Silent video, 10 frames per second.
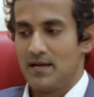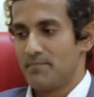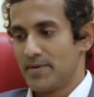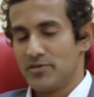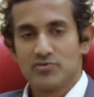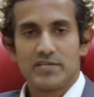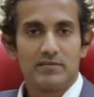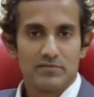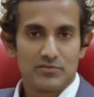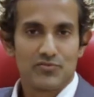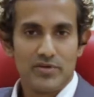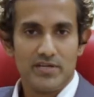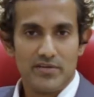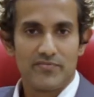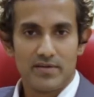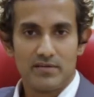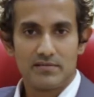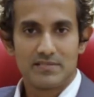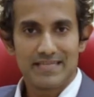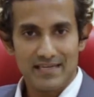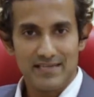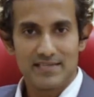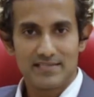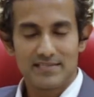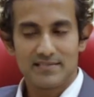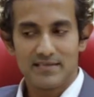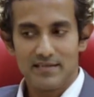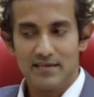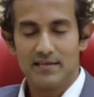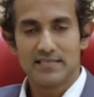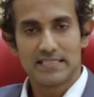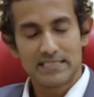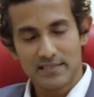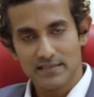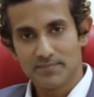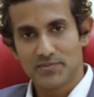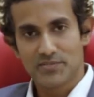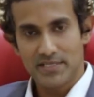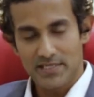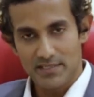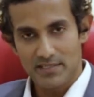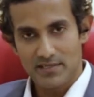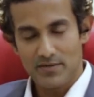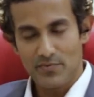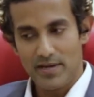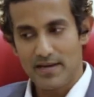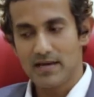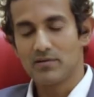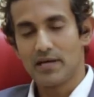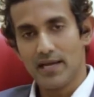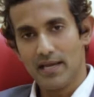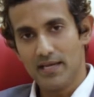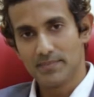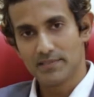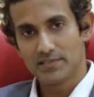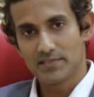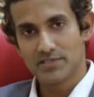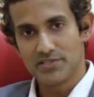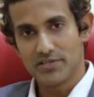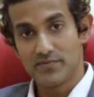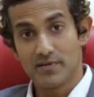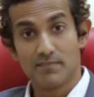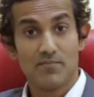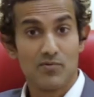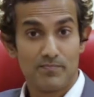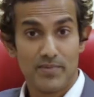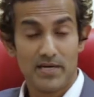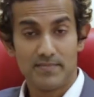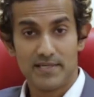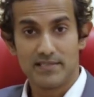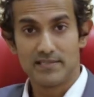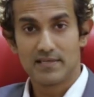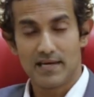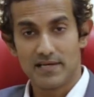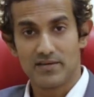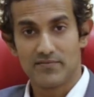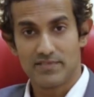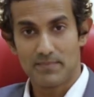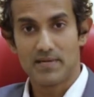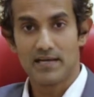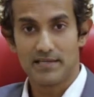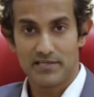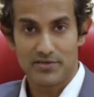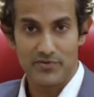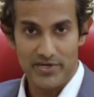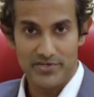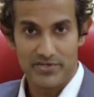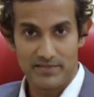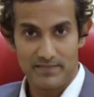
By using three different techniques in a single procedure, we are now able to achieve a more permanent kind of double eyelid creation.